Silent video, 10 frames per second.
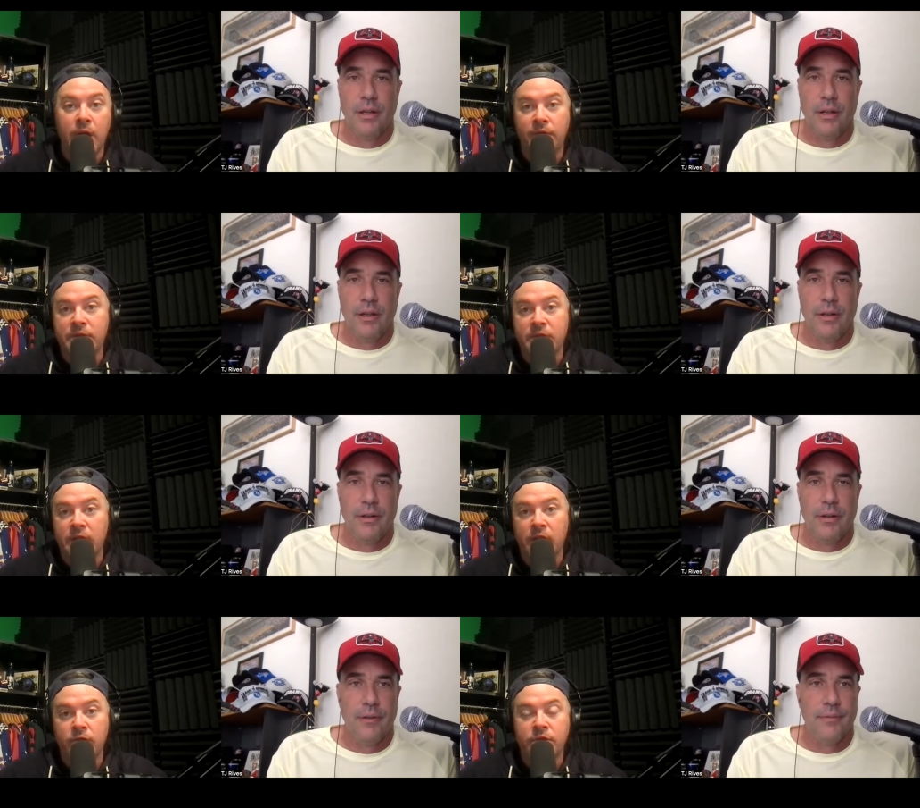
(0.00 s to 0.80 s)

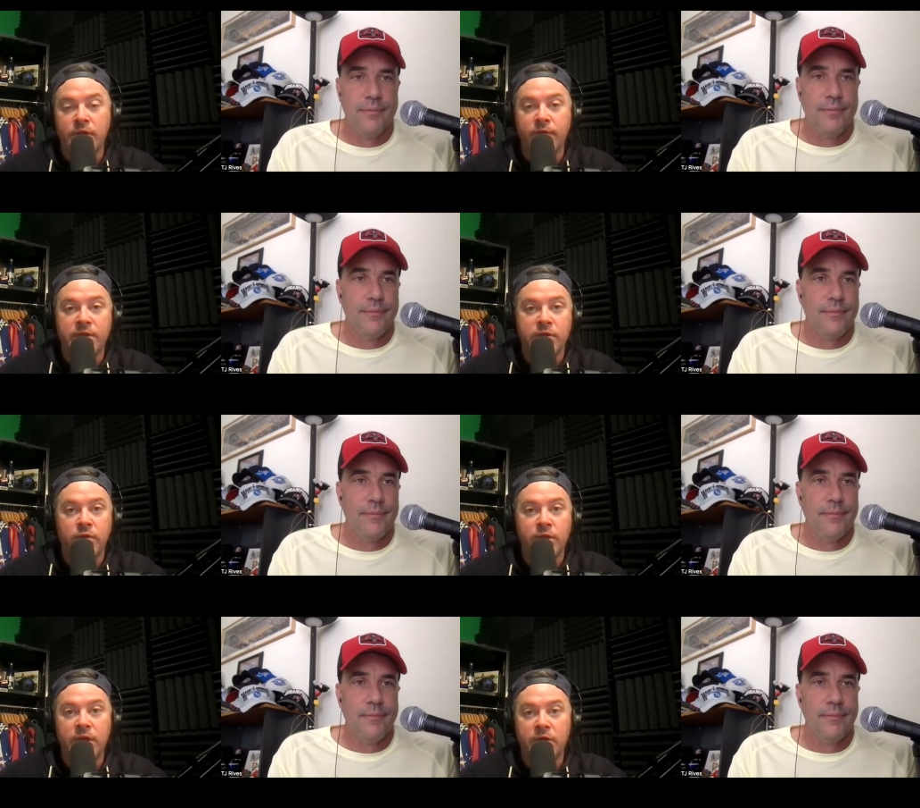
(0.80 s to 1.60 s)
Speaker 1: Obviously, they lose their defensive
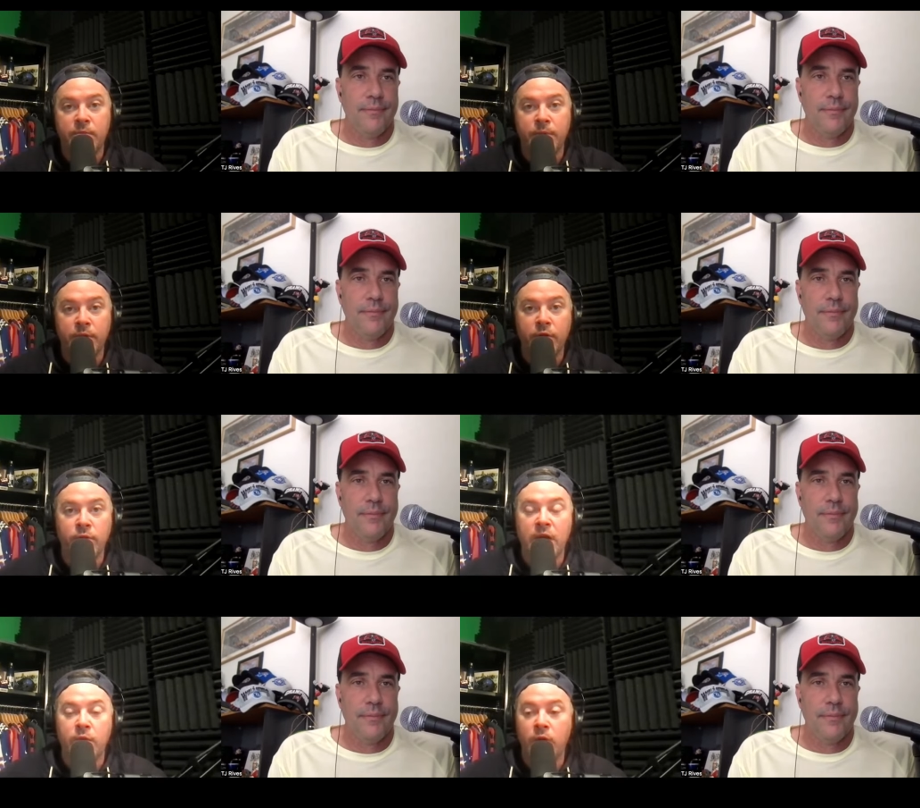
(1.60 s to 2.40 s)
coordinator to
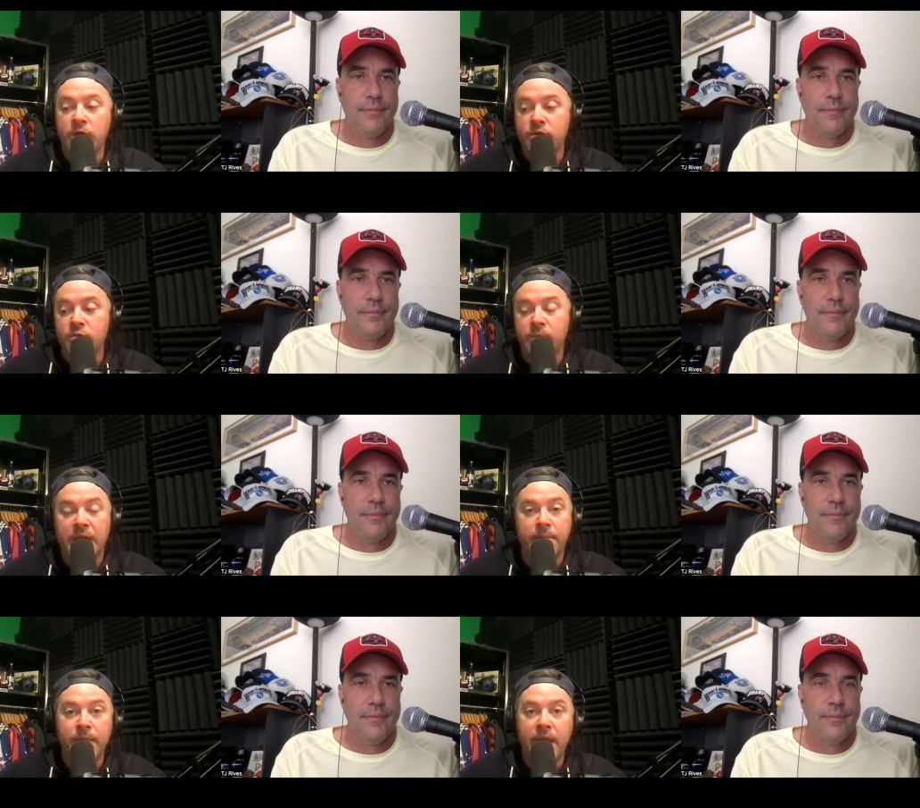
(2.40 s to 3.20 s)
Purdue, Ryan Walters,
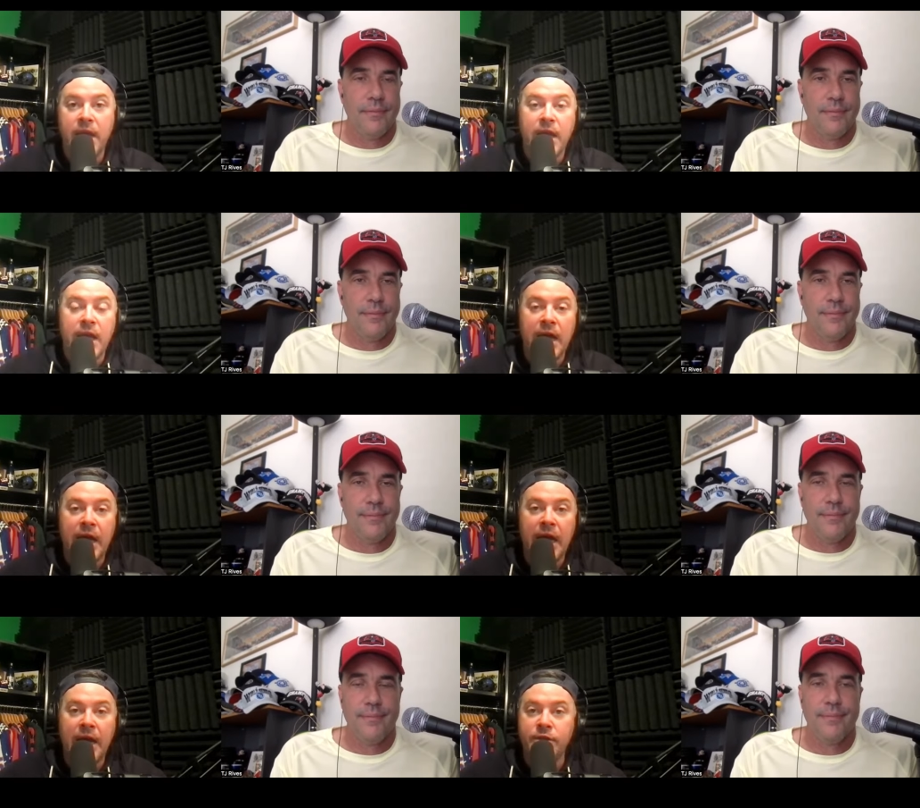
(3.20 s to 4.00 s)
but uh, I